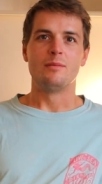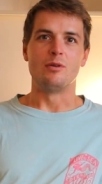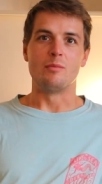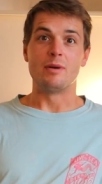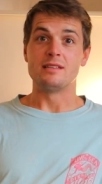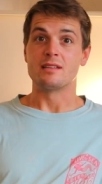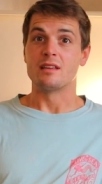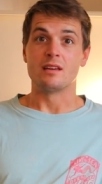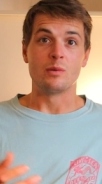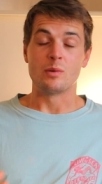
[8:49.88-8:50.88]
But
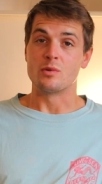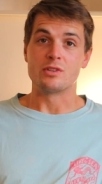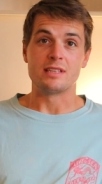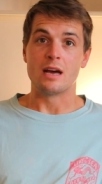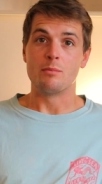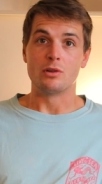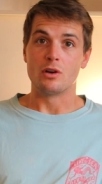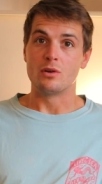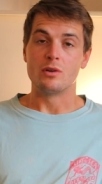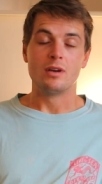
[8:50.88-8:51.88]
basically we were just down
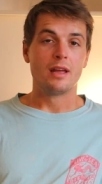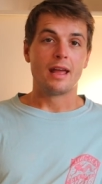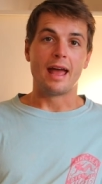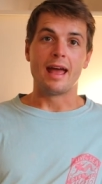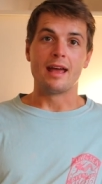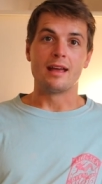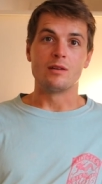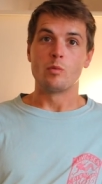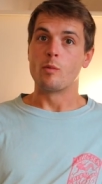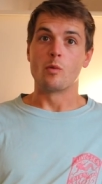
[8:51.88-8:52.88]
below
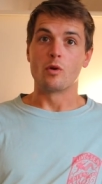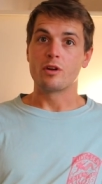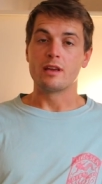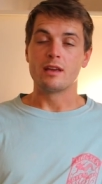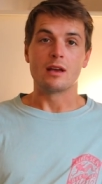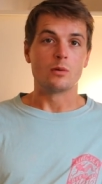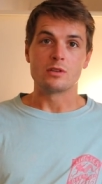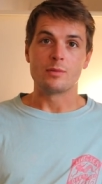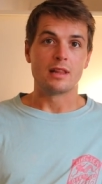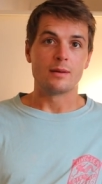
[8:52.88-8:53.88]
and we were working. I
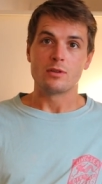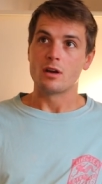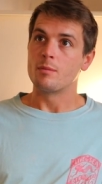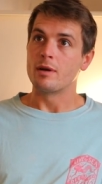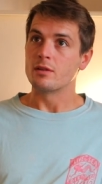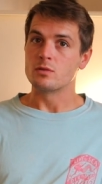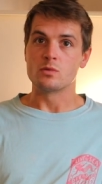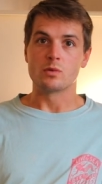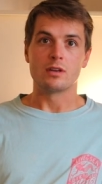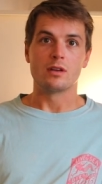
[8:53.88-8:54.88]
was on my laptop, Alex
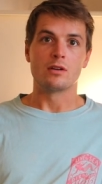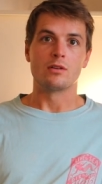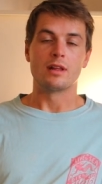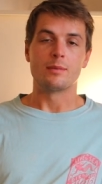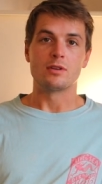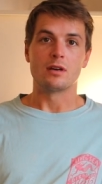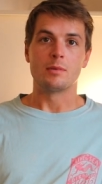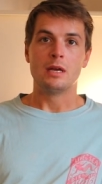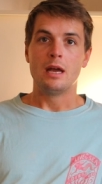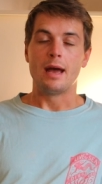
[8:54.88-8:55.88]
was working on her
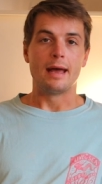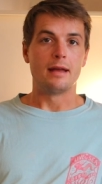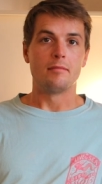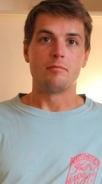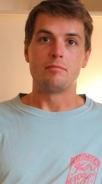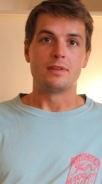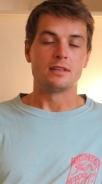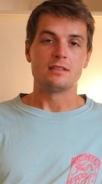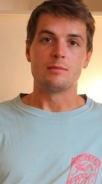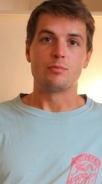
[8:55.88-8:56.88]
laptop, and
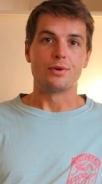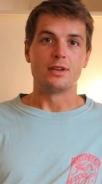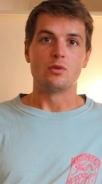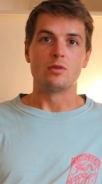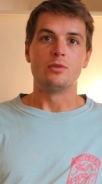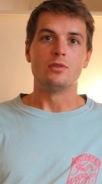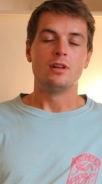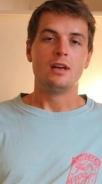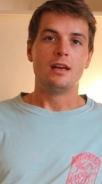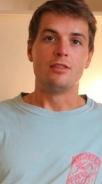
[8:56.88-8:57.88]
things seemed pretty
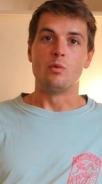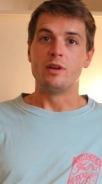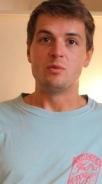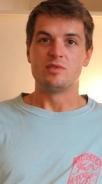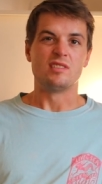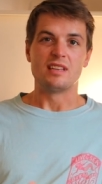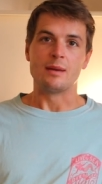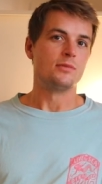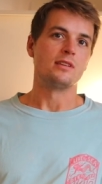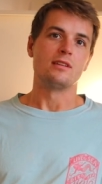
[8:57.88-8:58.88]
normal. The wind was the
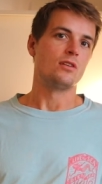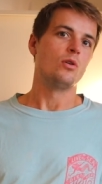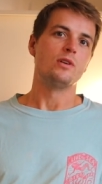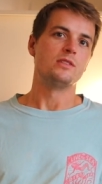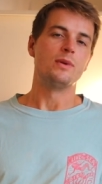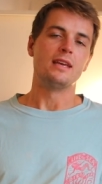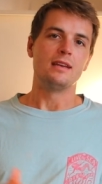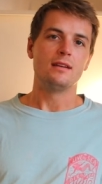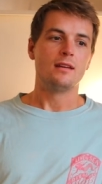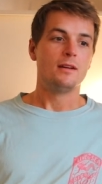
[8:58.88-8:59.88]
same as it had always
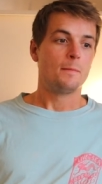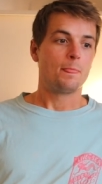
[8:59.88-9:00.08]
been.